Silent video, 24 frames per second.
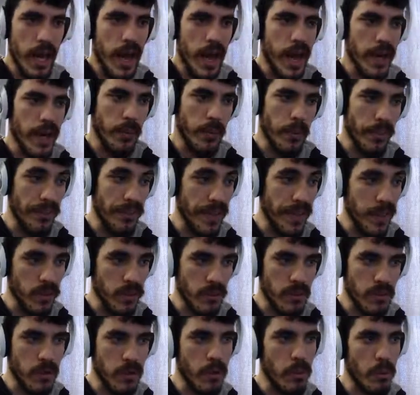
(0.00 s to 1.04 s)
I think
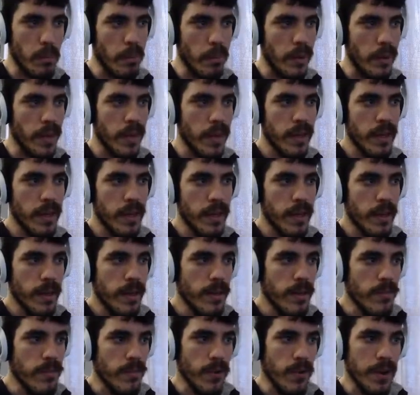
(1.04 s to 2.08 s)
so, but
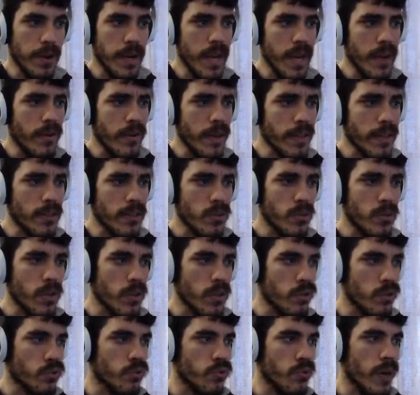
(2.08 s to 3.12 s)
for now I just want
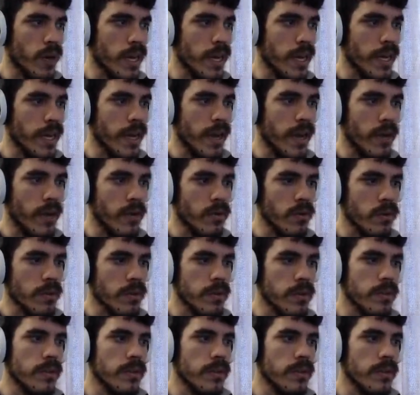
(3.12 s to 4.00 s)
to try it out,